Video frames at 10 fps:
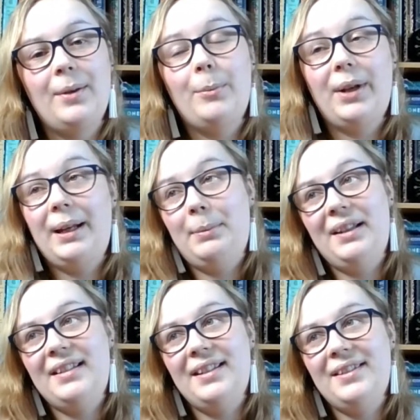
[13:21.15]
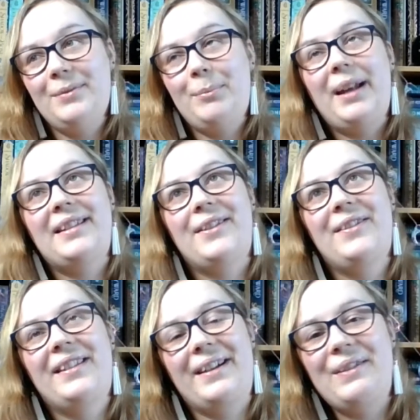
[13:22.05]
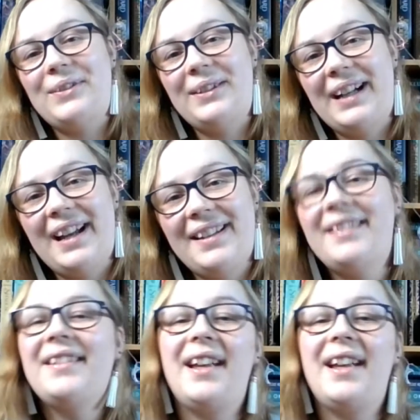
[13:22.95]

but he picked it based on the cover again,